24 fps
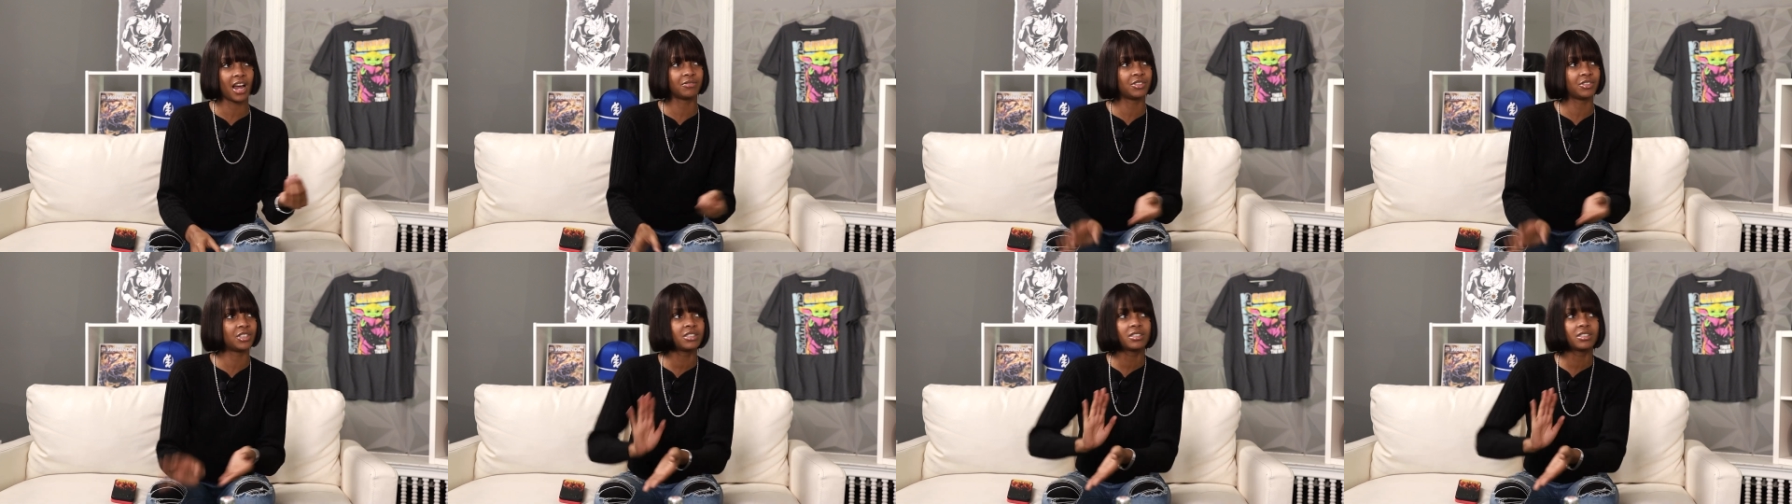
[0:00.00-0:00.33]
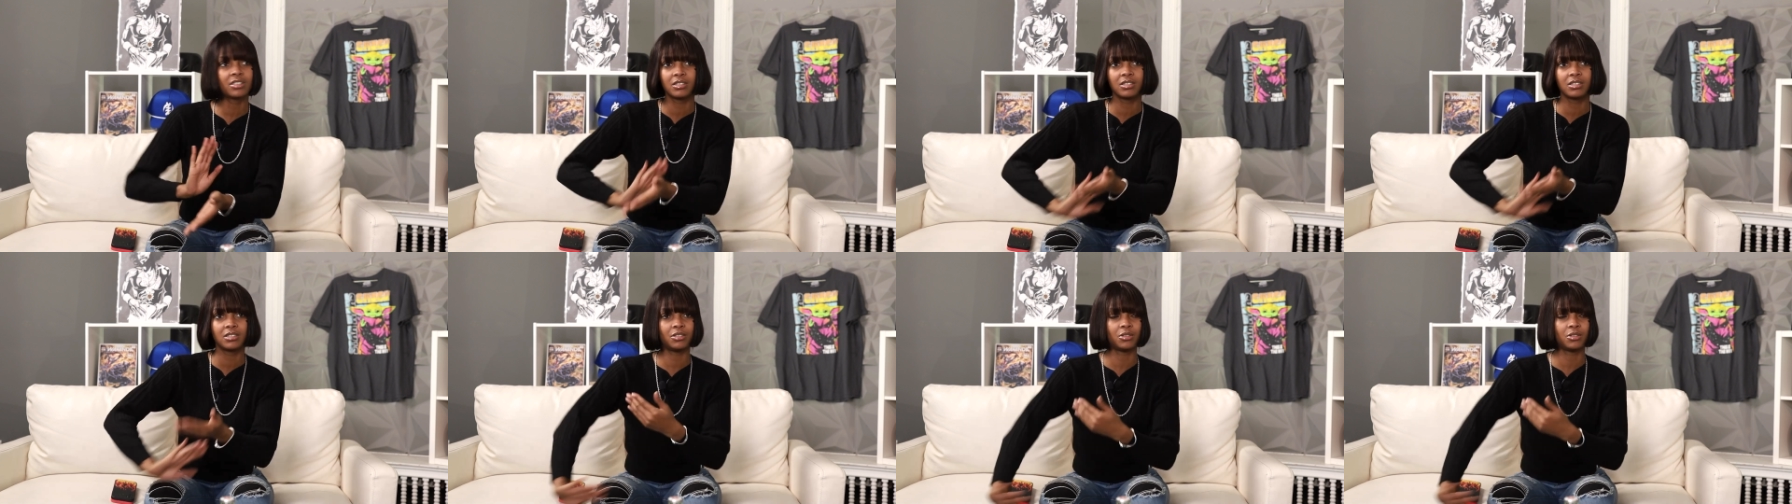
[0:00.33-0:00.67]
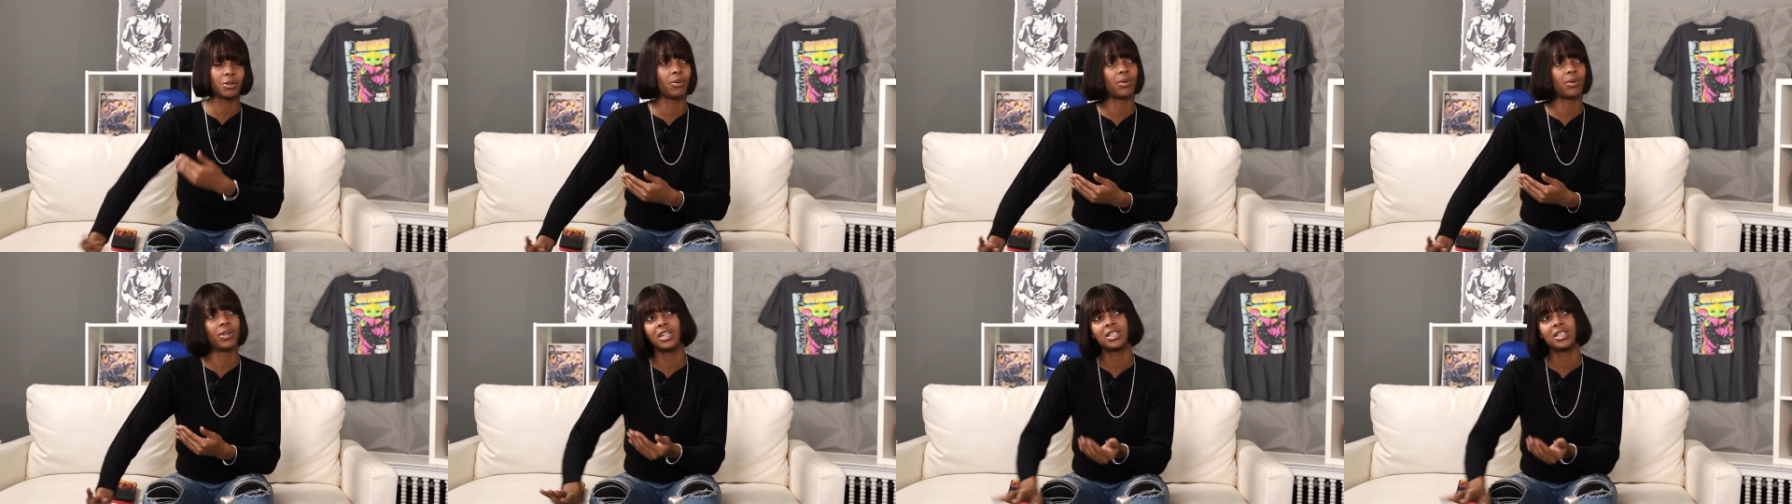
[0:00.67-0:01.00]
Just
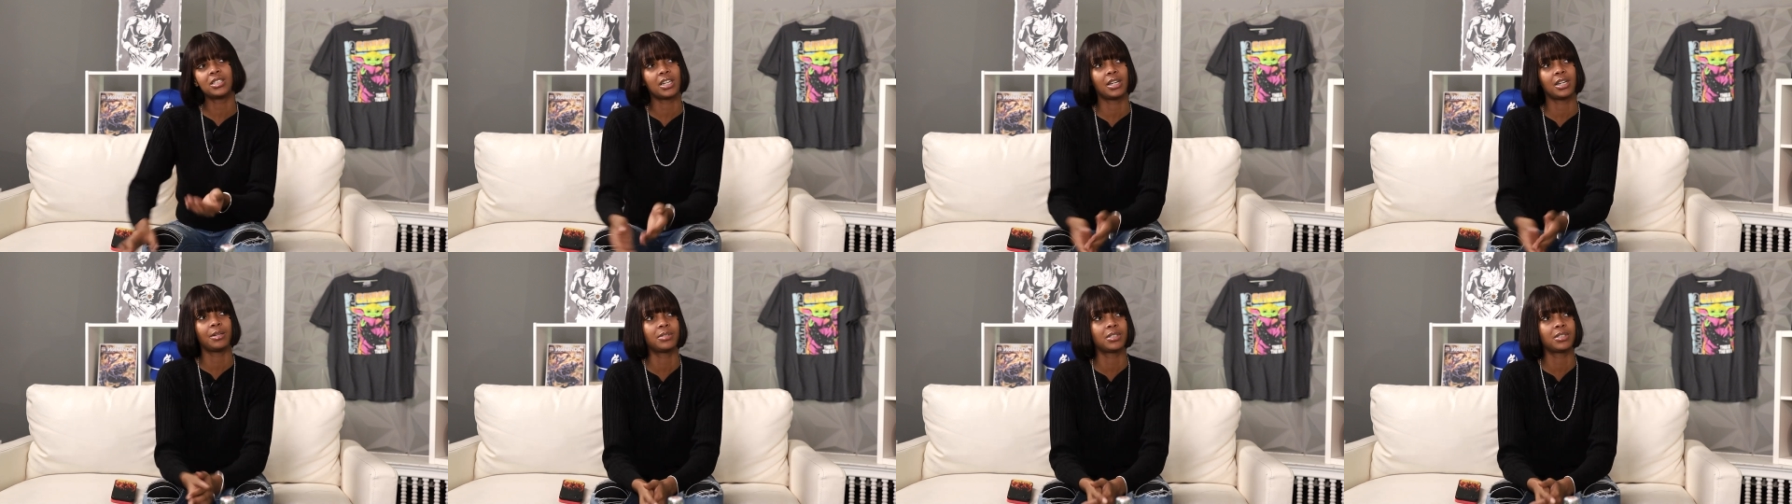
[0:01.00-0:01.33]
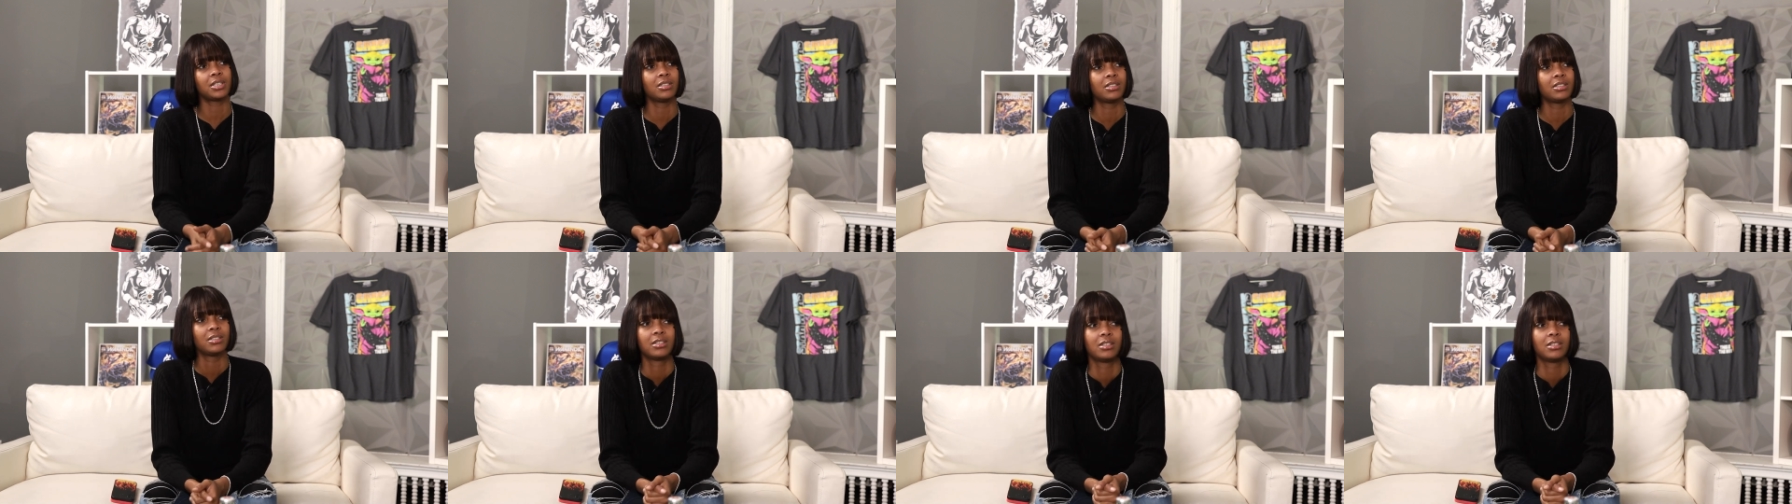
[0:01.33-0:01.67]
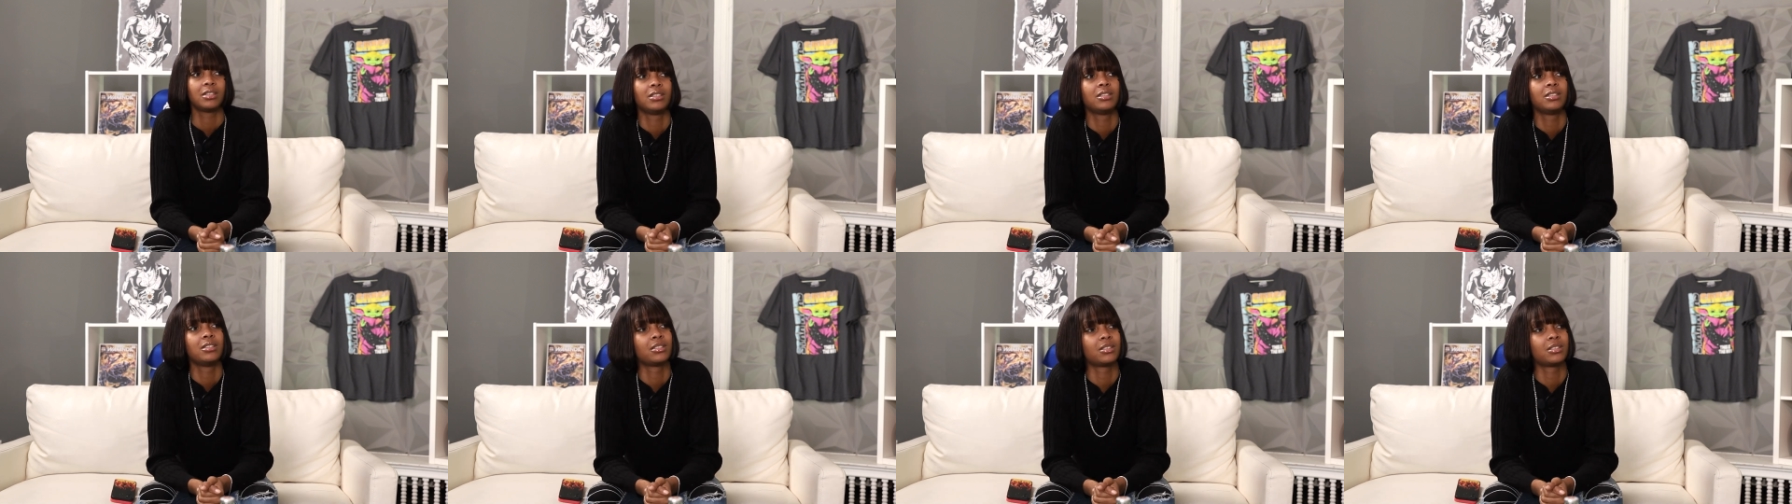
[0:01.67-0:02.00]
doing it type shit.
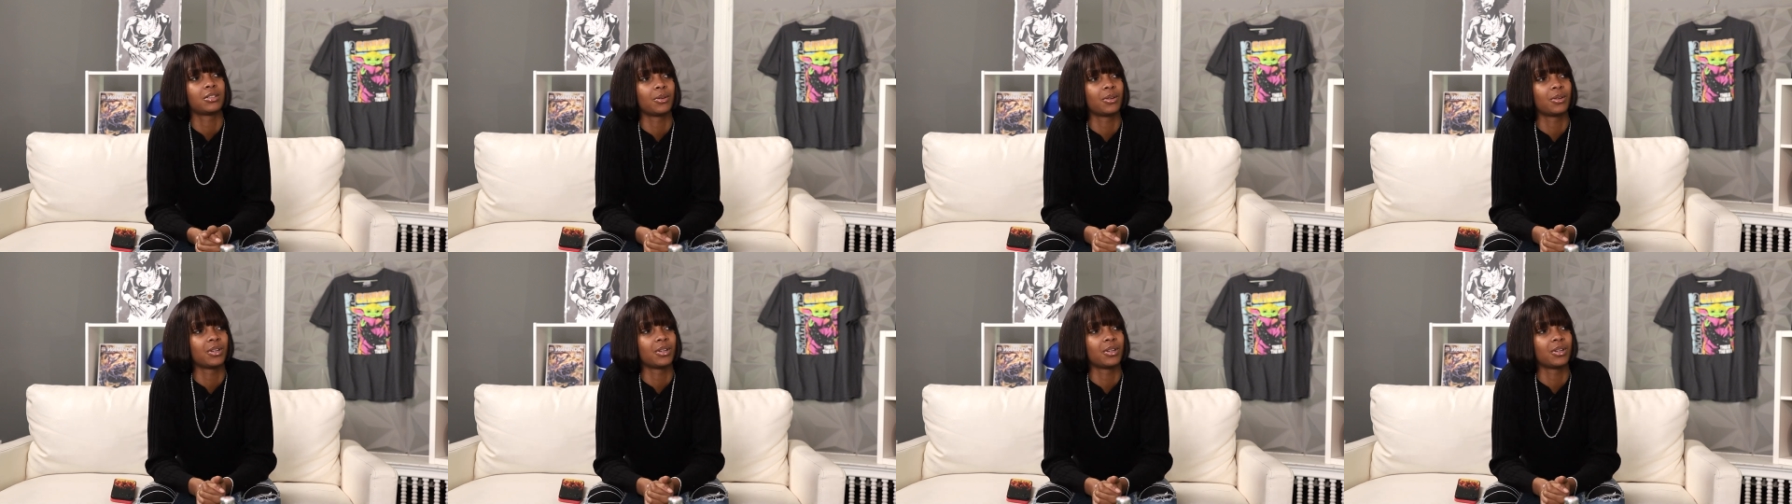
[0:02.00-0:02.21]
So